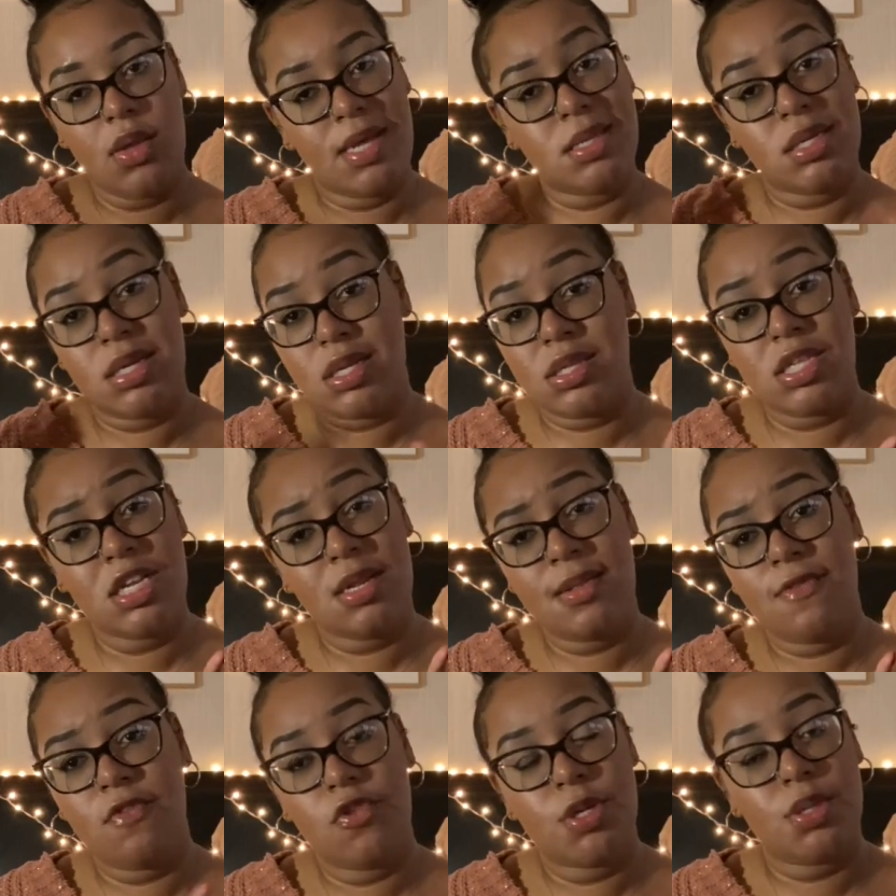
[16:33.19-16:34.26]
That's another thing to
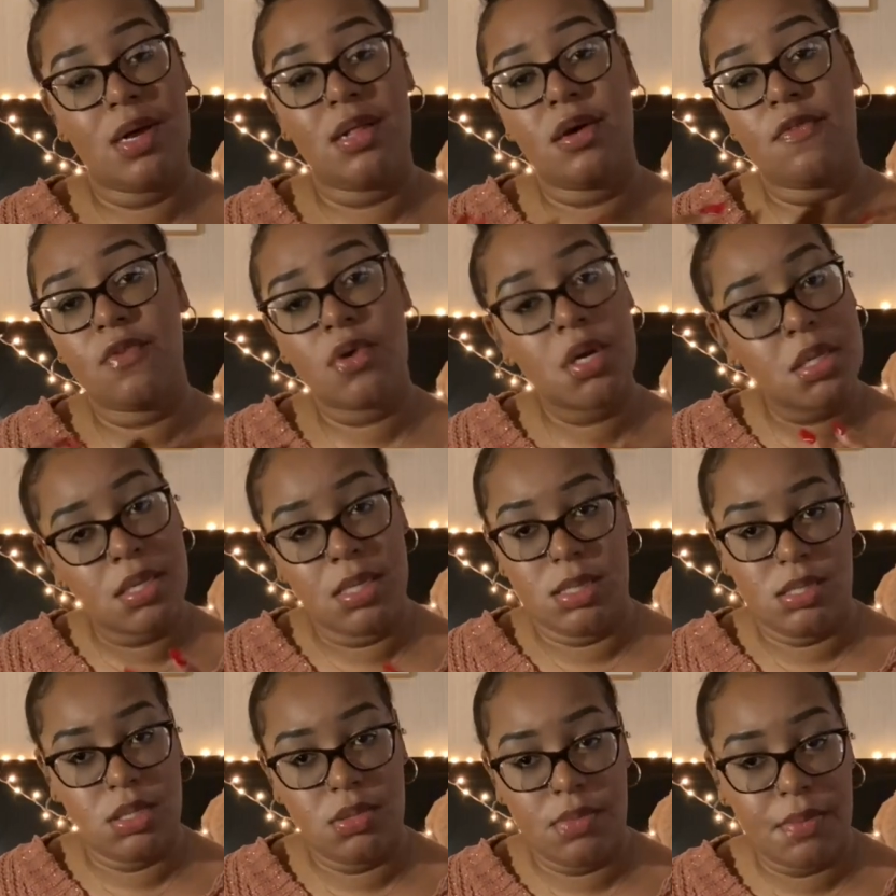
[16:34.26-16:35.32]
look forward to. I look forward to
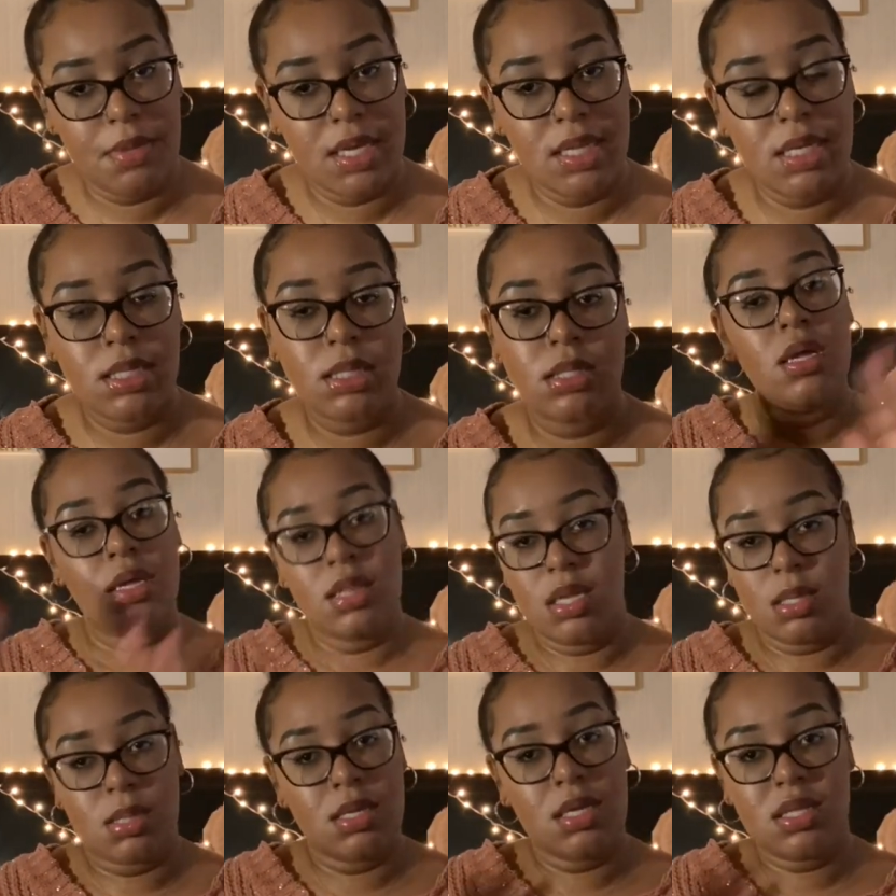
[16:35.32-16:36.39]
listening to my playlist. So
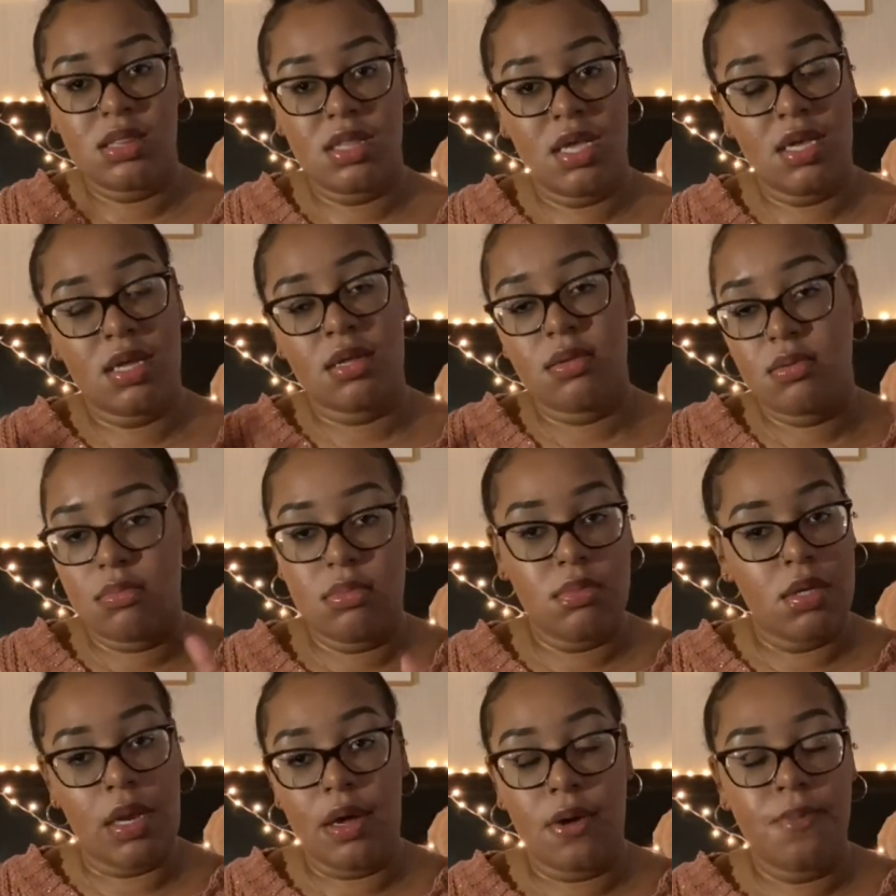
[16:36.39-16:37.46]
there's another thing,
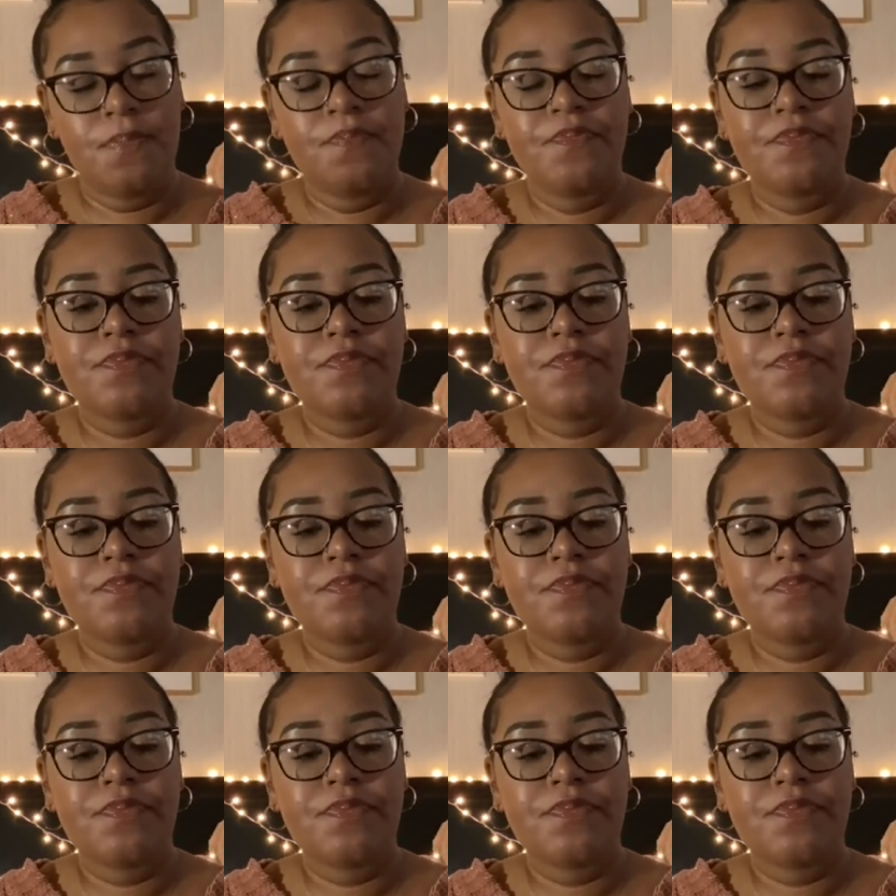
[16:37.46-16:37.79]
you know.